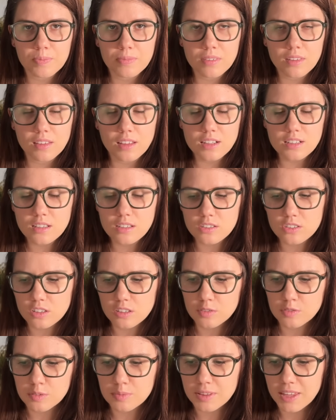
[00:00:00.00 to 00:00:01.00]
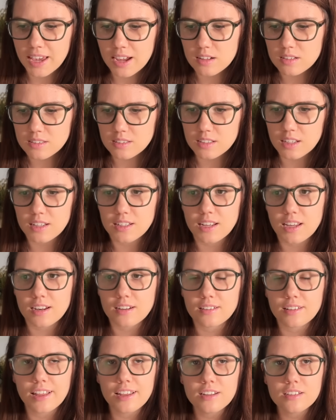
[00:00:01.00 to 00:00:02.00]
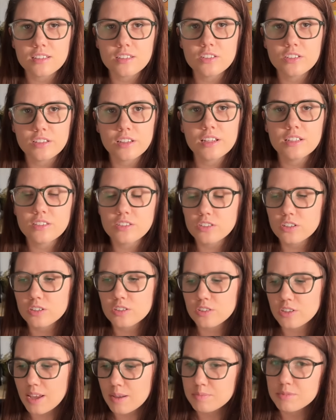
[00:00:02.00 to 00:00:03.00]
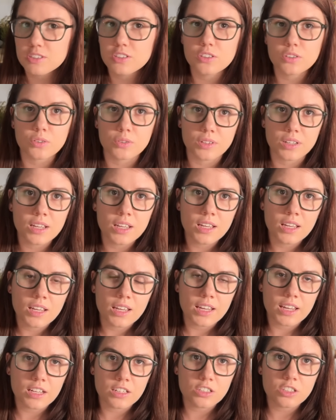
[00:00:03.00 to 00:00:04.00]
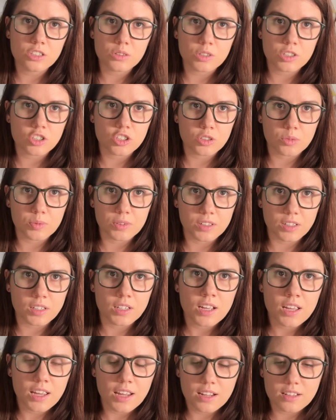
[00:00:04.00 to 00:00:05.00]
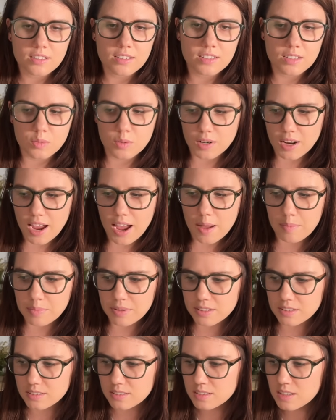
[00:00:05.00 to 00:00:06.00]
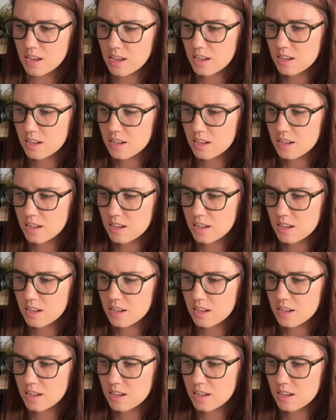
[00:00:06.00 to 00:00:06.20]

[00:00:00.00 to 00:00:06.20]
Let's start from the outside in. Let's let's turn Neptune into a Jupiter and see what happens.